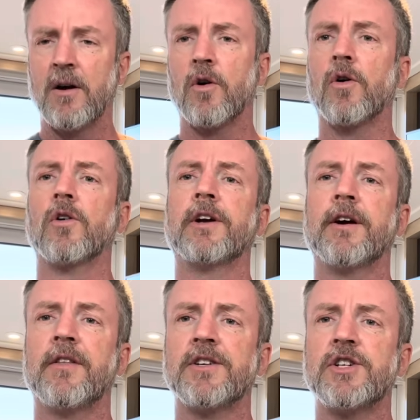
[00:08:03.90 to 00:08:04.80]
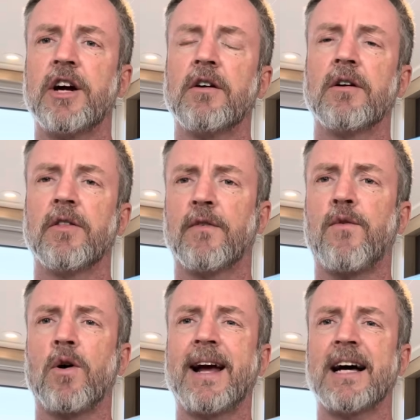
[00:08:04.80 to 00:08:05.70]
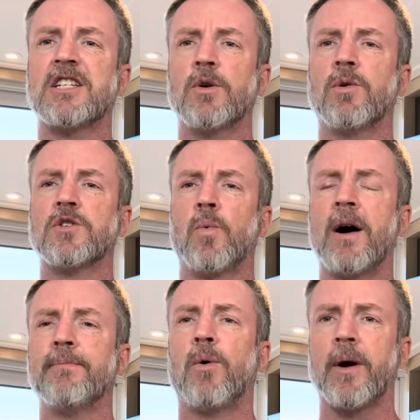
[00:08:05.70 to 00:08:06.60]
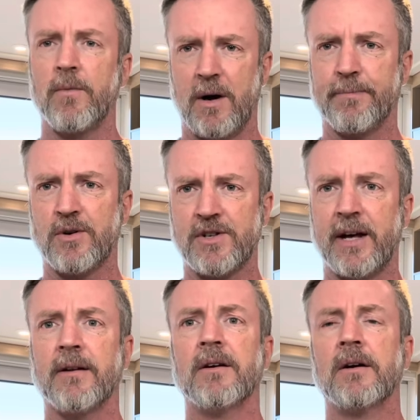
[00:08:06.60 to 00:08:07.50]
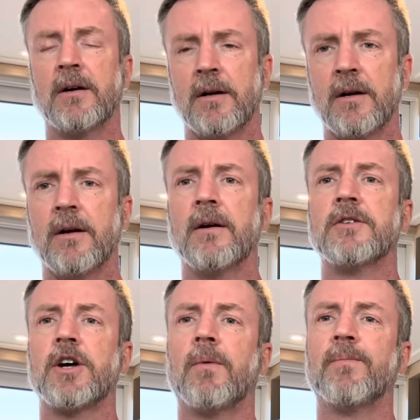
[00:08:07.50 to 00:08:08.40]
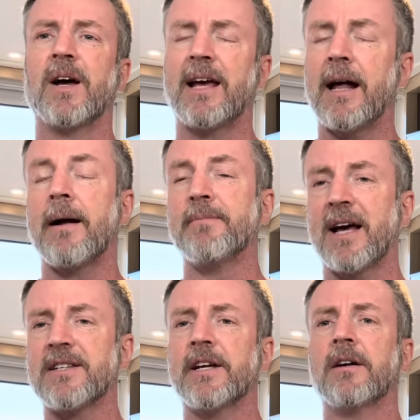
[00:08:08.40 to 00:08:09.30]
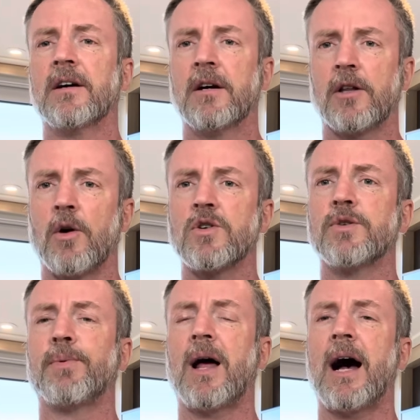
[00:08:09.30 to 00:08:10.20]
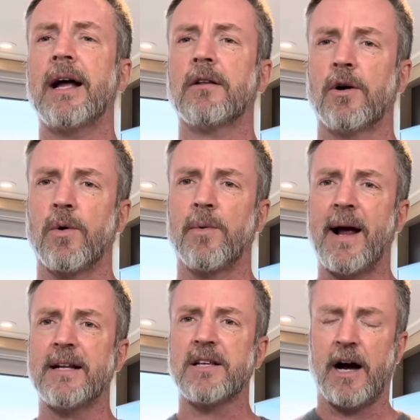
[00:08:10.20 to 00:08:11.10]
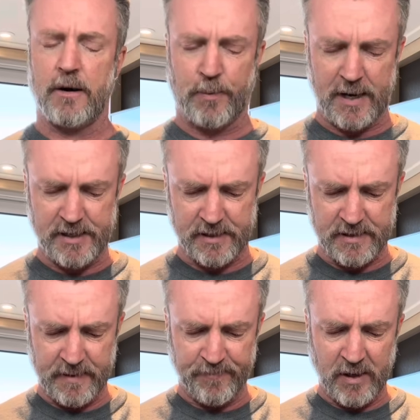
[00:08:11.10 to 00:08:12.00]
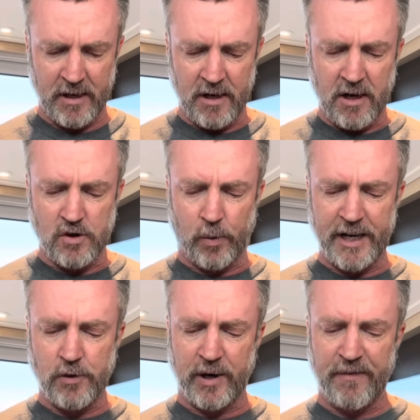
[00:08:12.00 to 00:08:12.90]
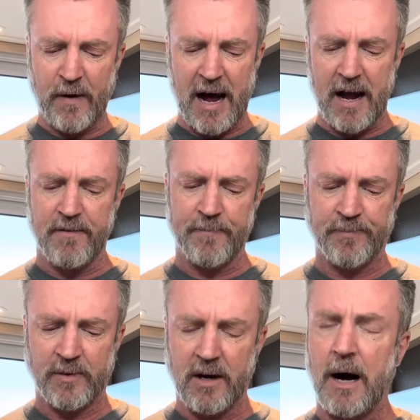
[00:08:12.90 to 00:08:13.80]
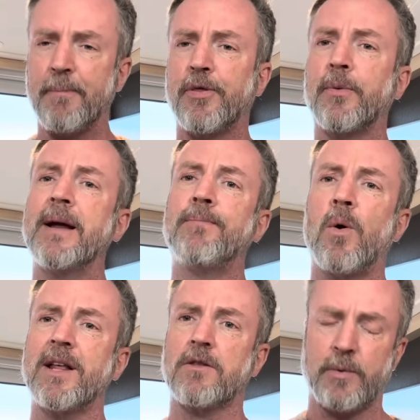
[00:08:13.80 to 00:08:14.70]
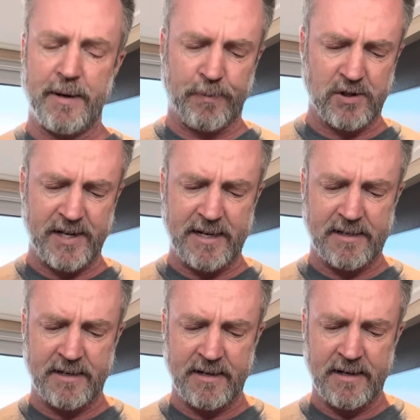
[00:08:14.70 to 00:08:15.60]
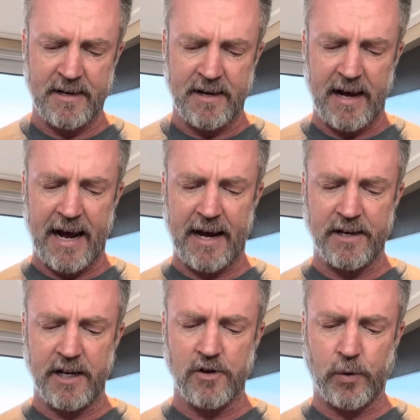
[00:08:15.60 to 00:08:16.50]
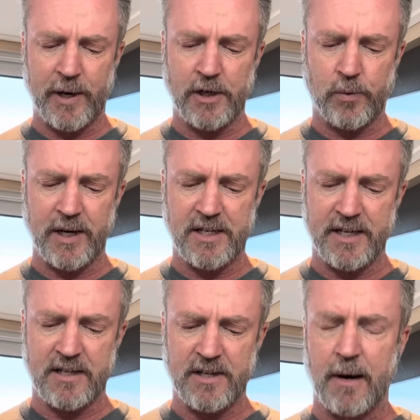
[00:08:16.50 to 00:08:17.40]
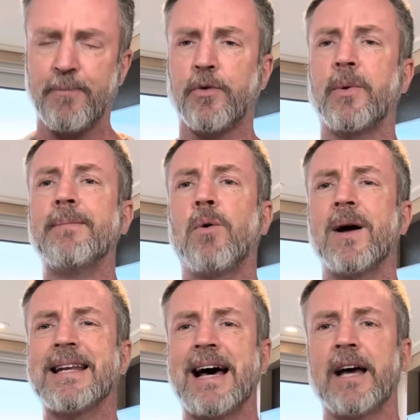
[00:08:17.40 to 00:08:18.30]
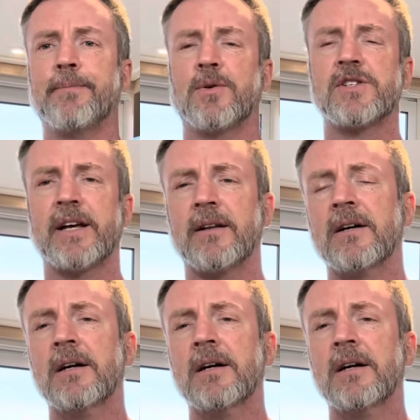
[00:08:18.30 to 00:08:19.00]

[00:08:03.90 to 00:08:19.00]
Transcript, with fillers: Earlier this year, the forecast was 1.1%. So again, I'm guessing lower supply, lower rates, higher prices. 2025, up 3.3%, and in 2026, up 3.9%.